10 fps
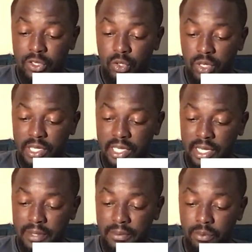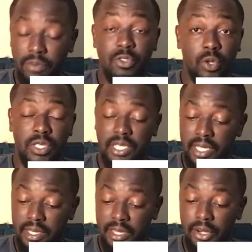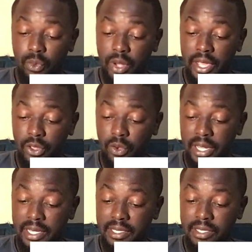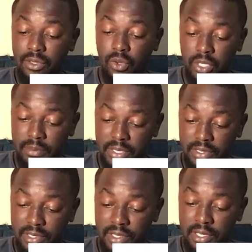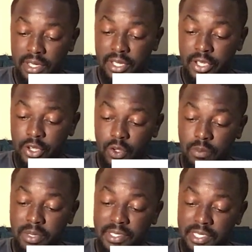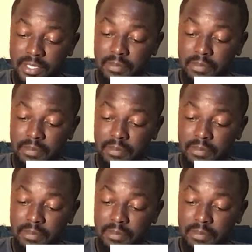with John Deere, they require your identity documents, your business